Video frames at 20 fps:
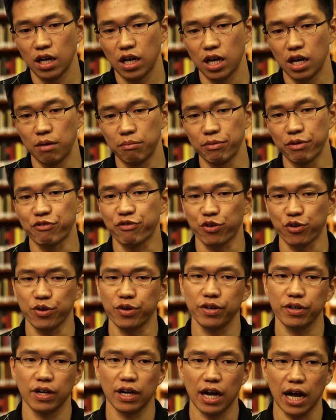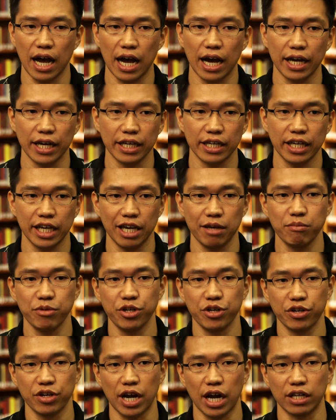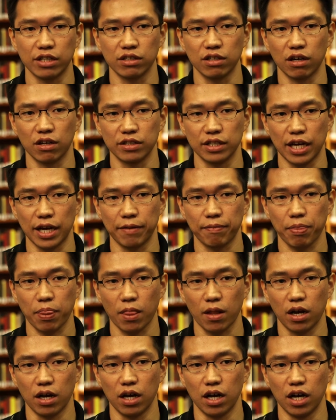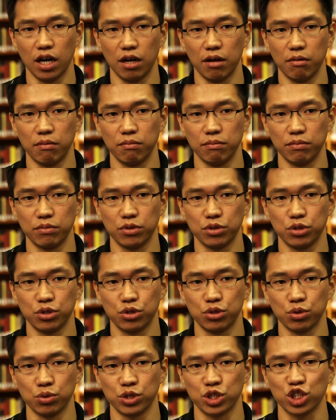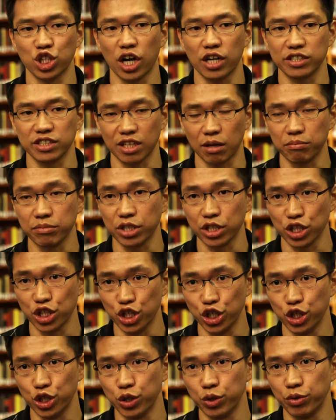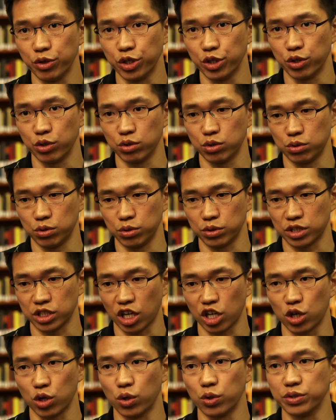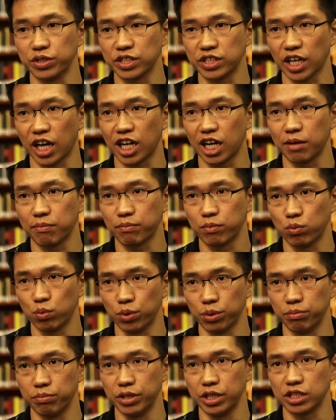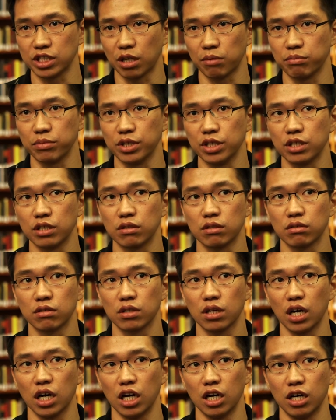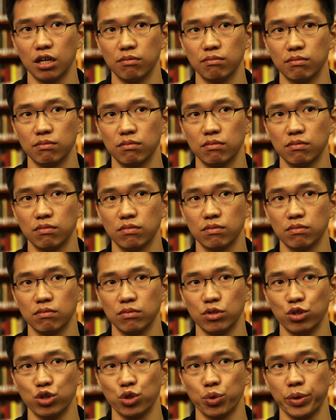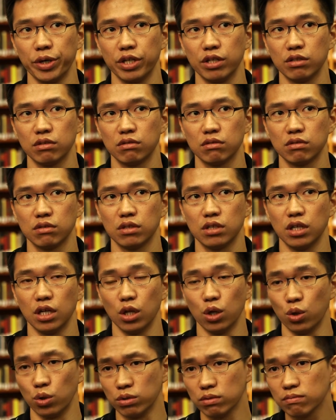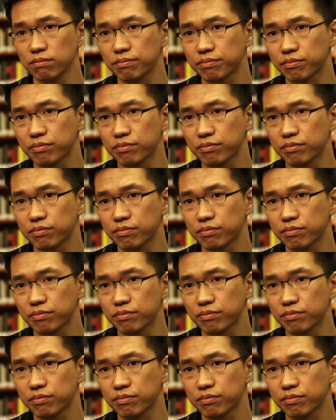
Uh, before I came here, I thought that um, to start something new, you know, to start your own startup would be something um, you do it alone.